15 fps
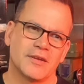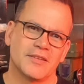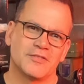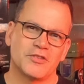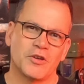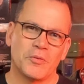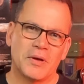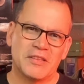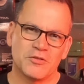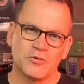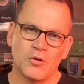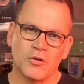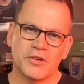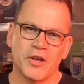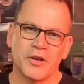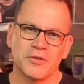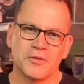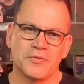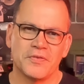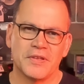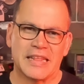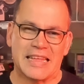and so it's not going to
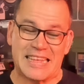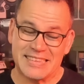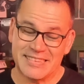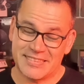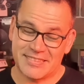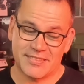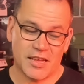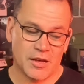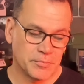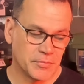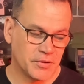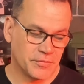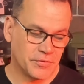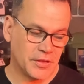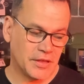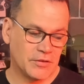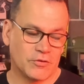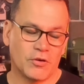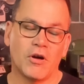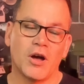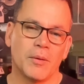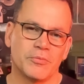fit in some of these
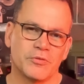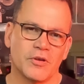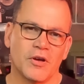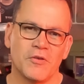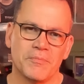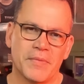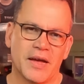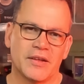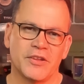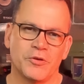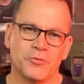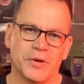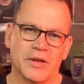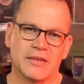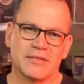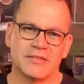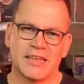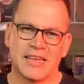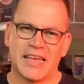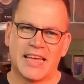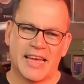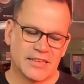types of mounting rings.
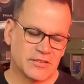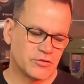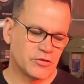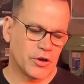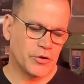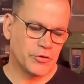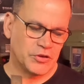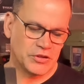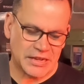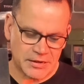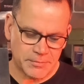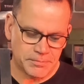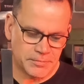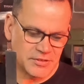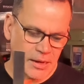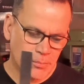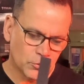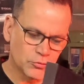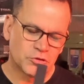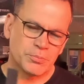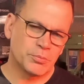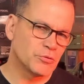And so you need to double,
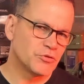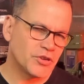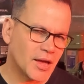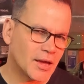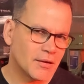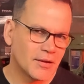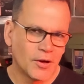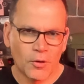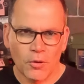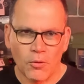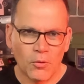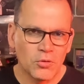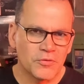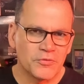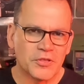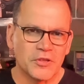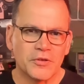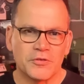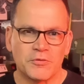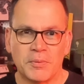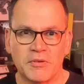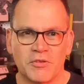triple check all of
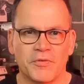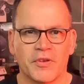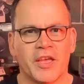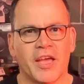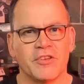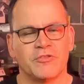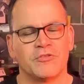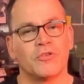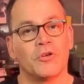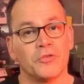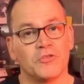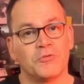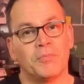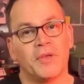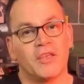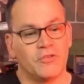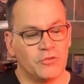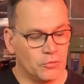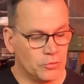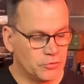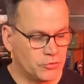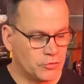the specifications on the speakers
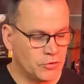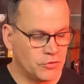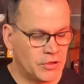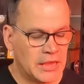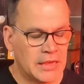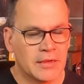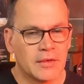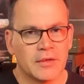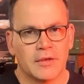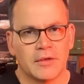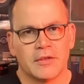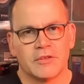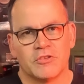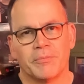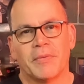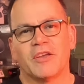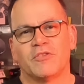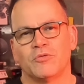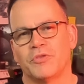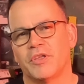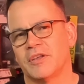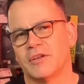you're choosing to make
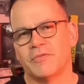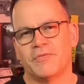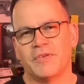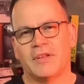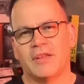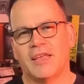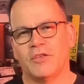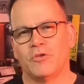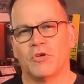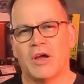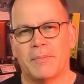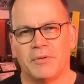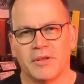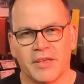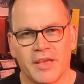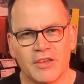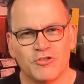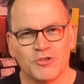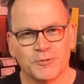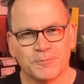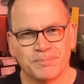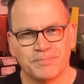sure they're going to fit in your application.